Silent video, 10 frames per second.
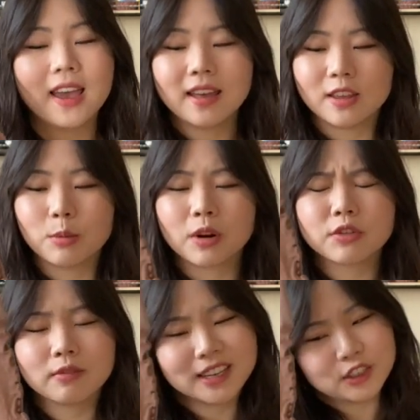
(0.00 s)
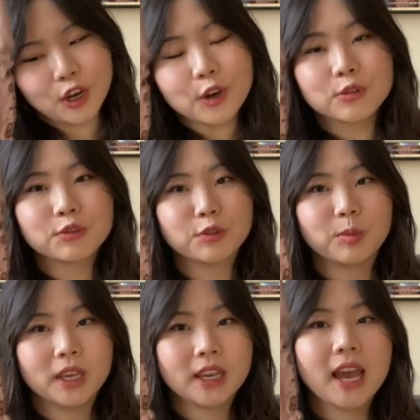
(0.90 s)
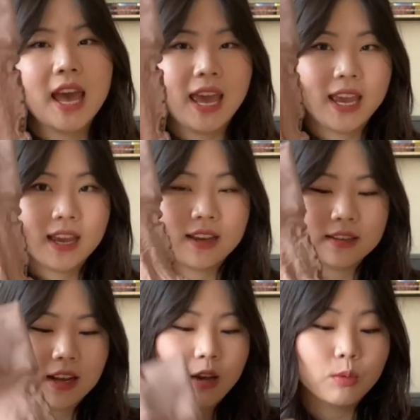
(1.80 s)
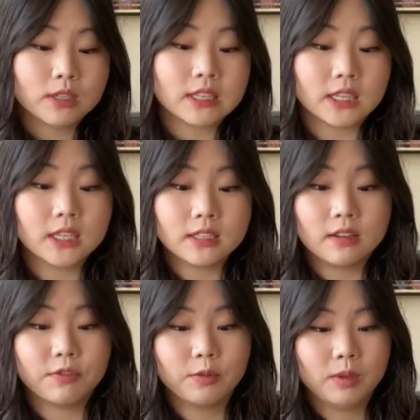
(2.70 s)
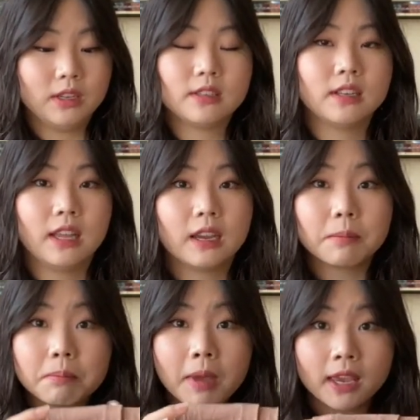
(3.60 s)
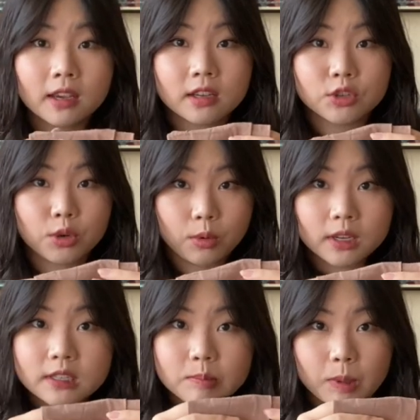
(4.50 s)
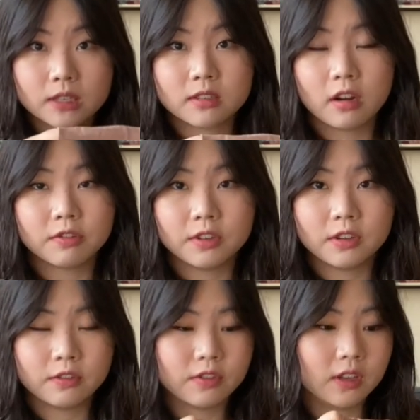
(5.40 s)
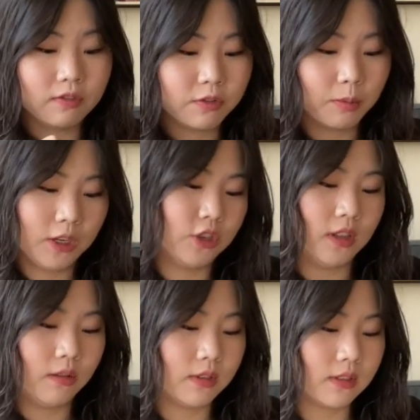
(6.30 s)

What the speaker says: They weren't the right tone for me, and it wasn't easy for me to like make a choice based off of the information that was